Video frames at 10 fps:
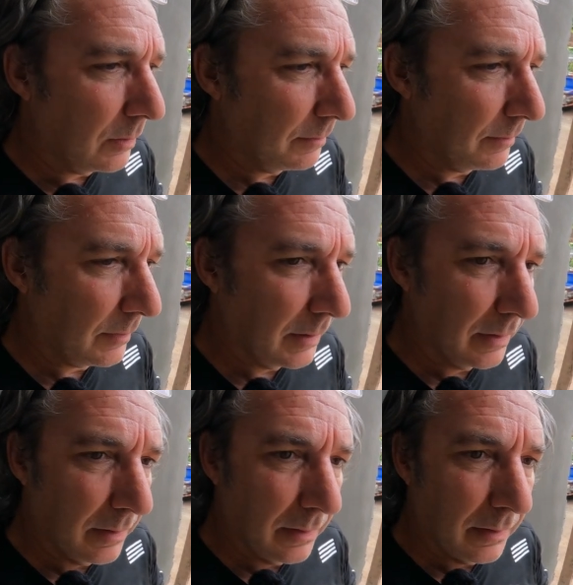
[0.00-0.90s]

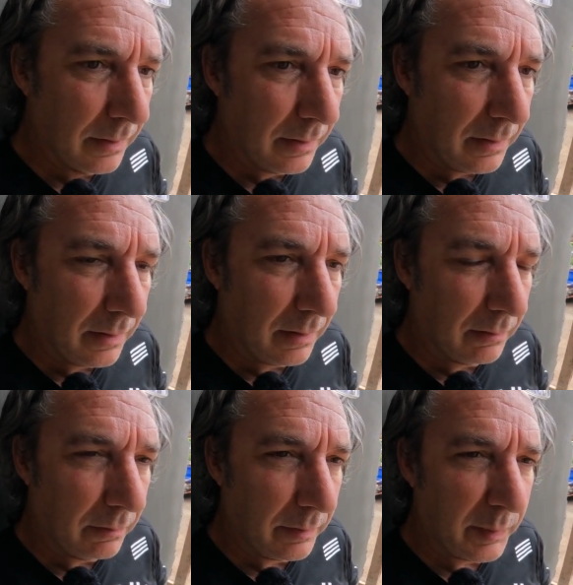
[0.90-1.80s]

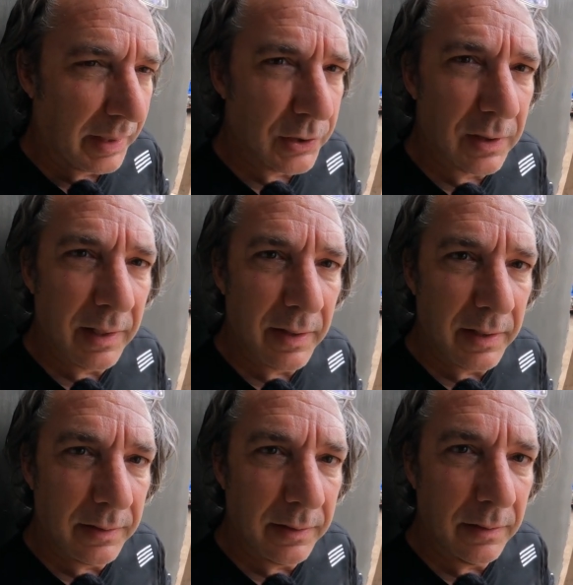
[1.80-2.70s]
And we might try that
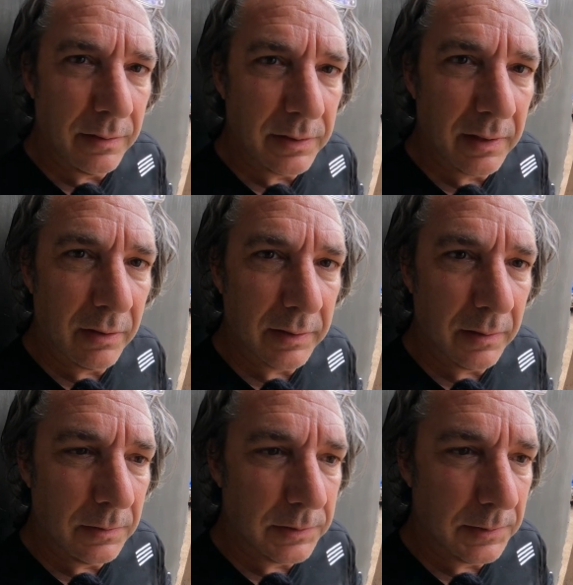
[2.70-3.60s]
in here and see how it goes.